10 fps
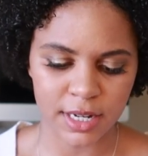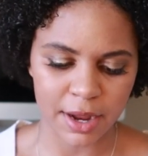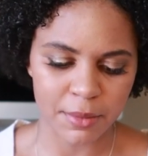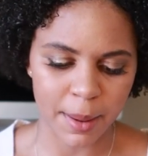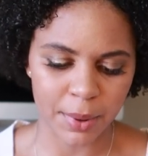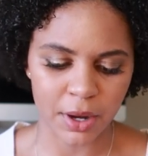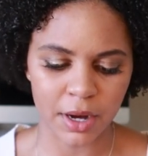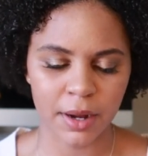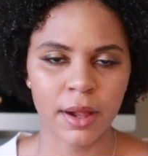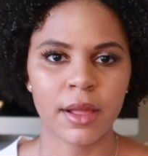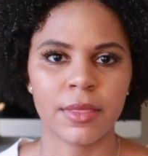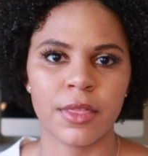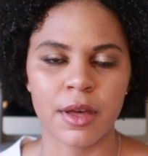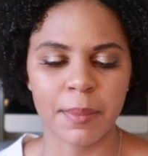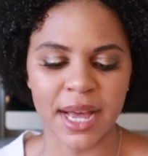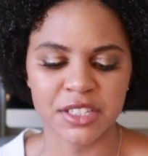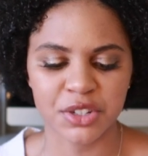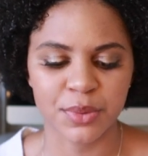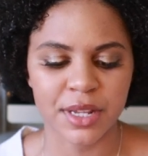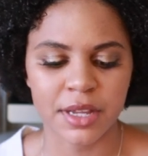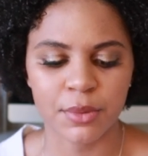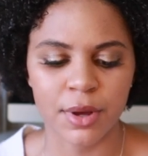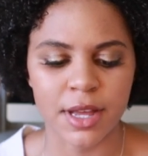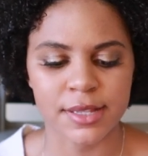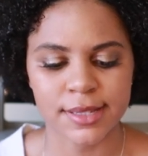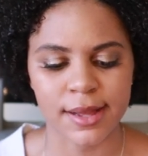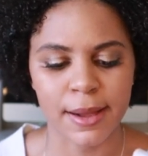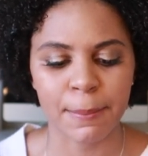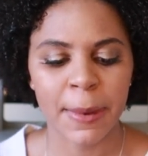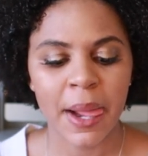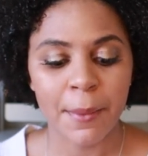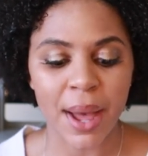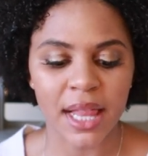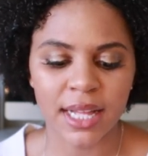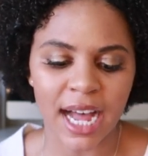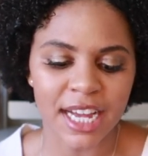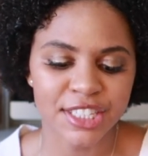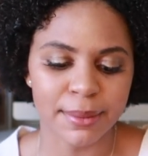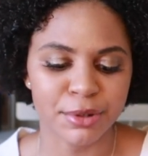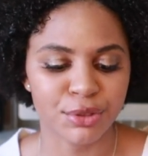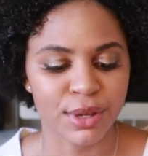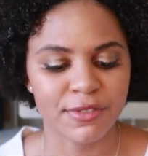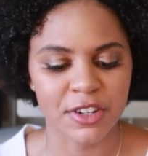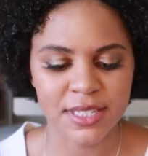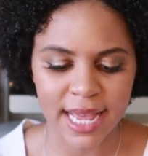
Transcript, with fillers: that I remember the pastor reading was um, Malachi chapter three verse